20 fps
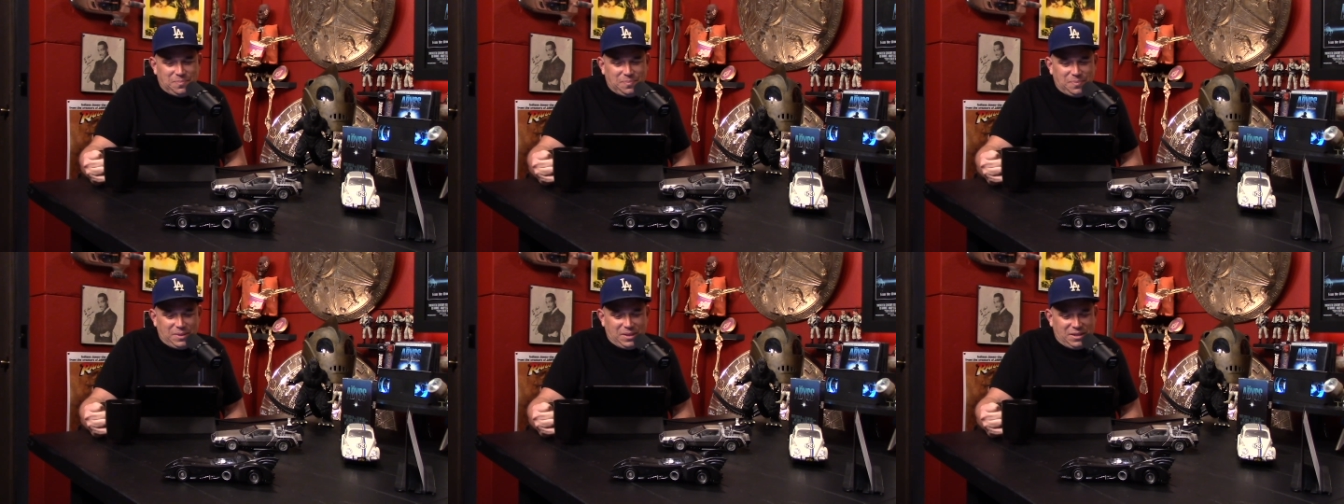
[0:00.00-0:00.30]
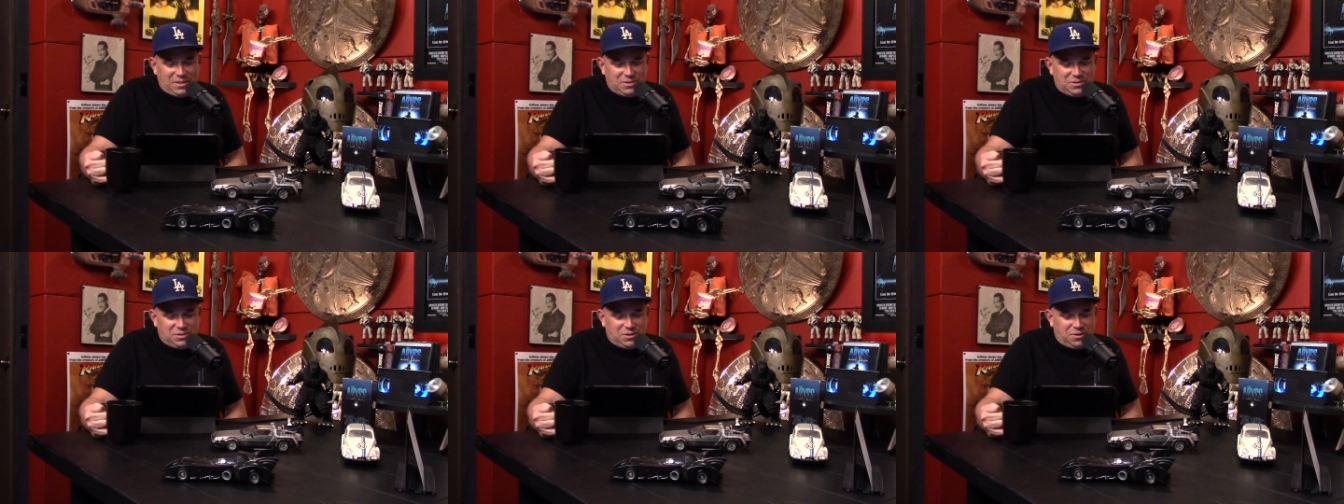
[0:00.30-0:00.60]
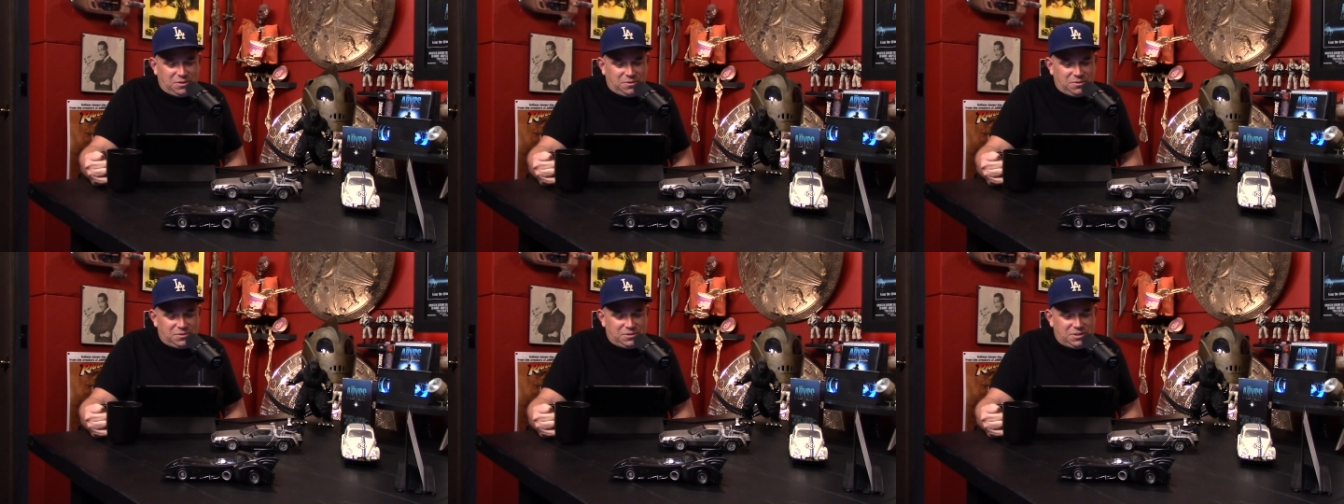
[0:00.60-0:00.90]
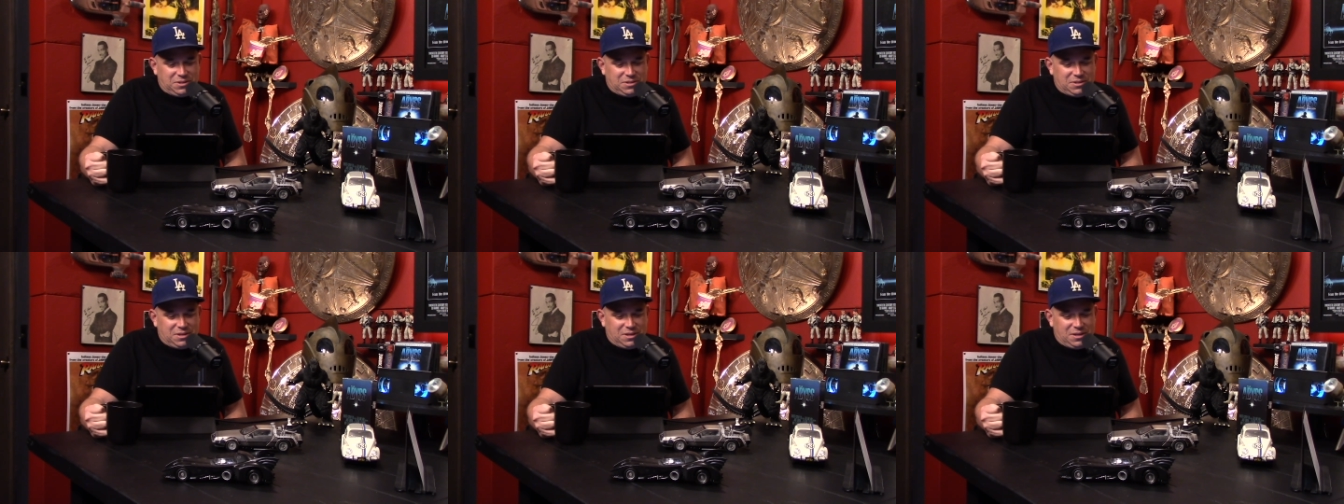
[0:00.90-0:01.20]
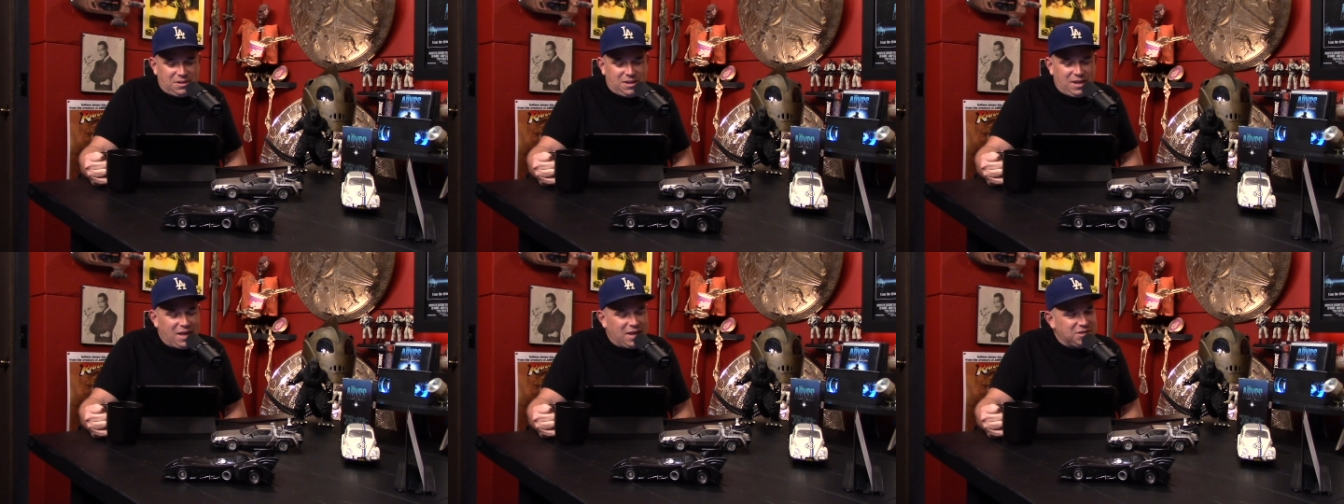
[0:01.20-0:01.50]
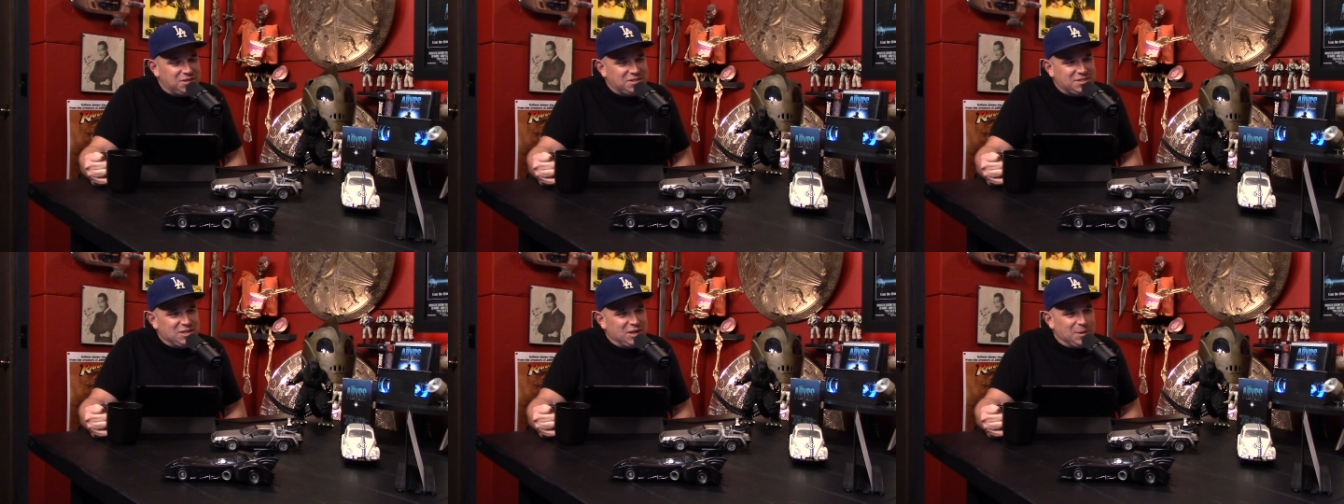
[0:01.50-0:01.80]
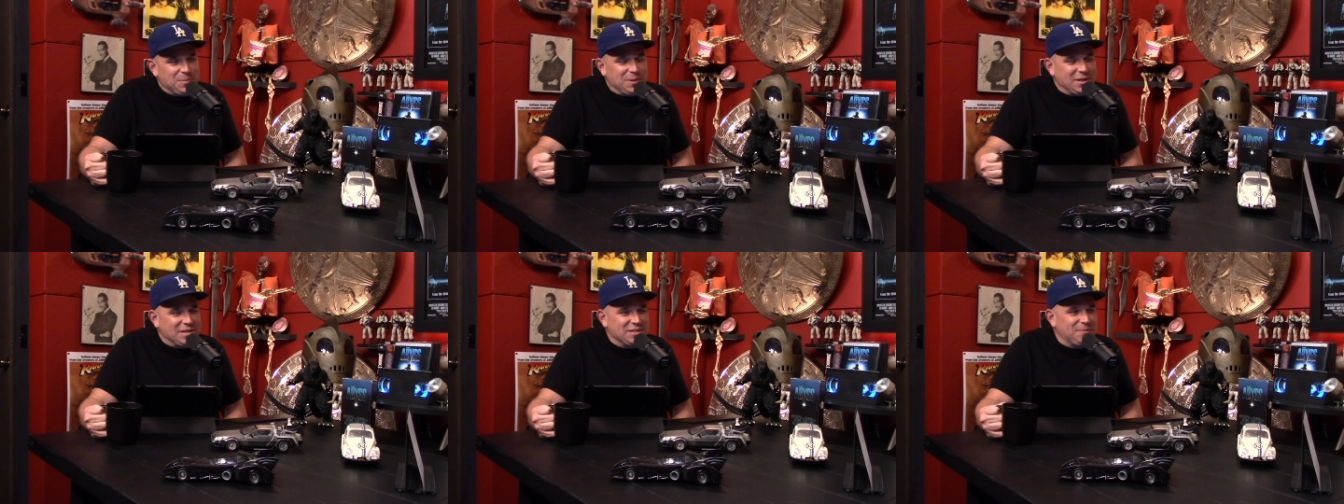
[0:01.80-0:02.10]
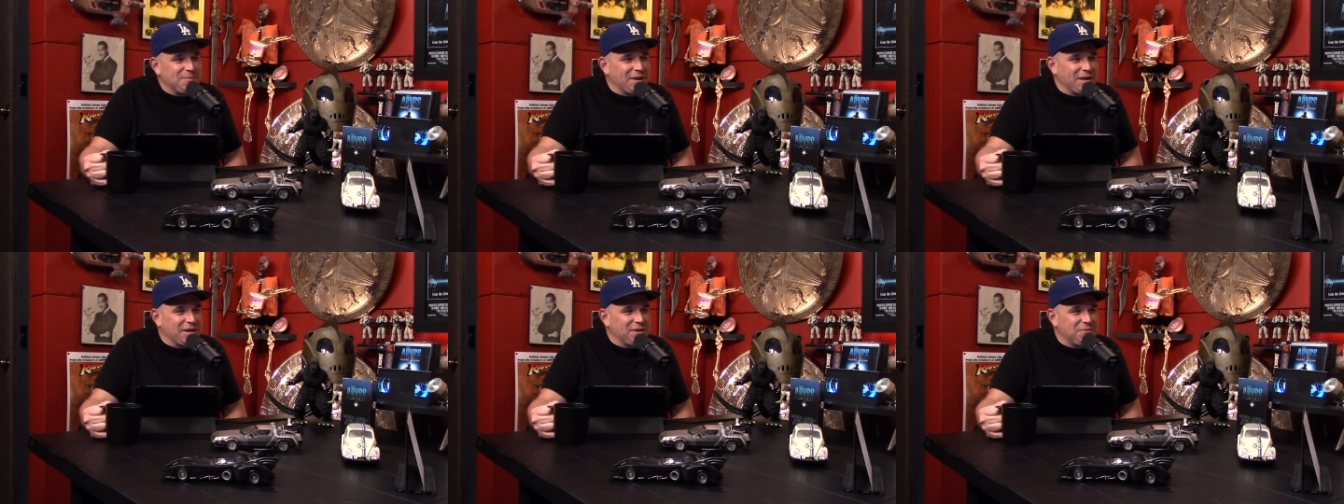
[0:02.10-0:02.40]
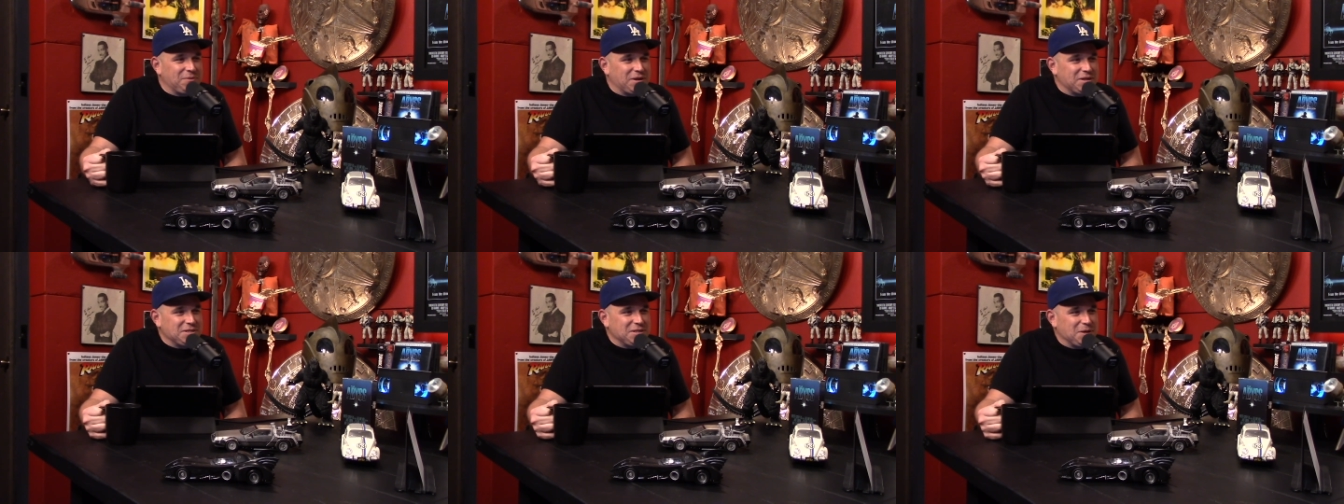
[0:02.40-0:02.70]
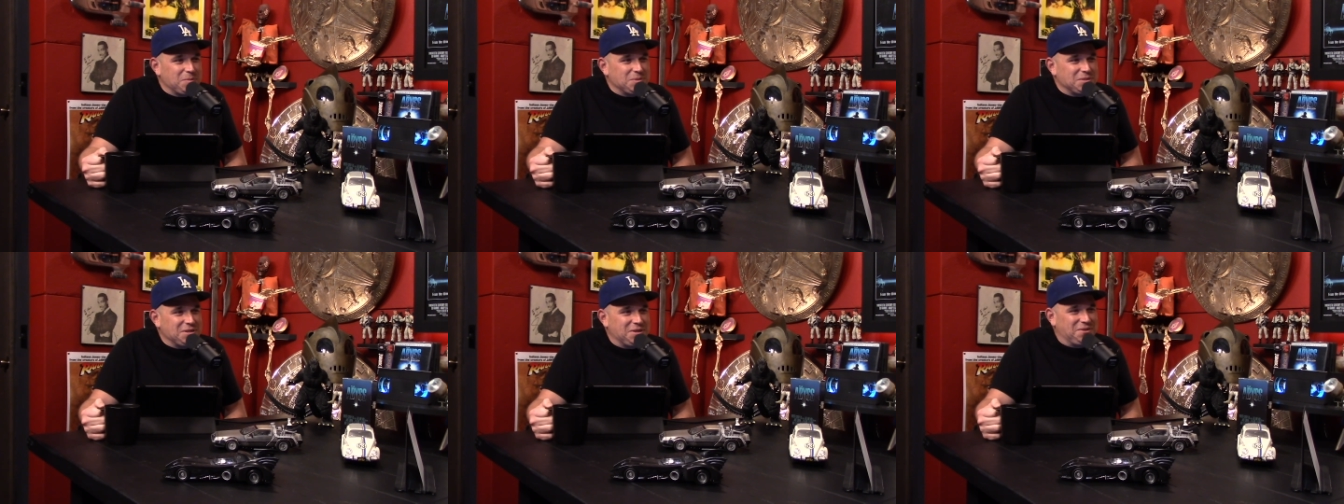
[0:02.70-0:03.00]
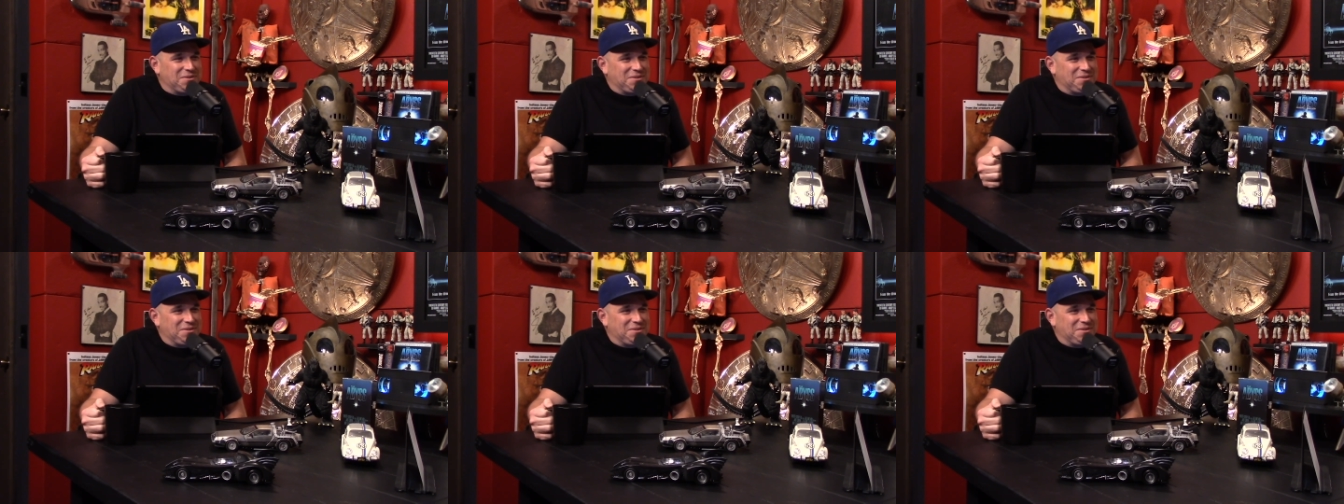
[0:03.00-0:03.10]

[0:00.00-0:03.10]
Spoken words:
And so she said, just tell me, because I'm not going to watch the episode.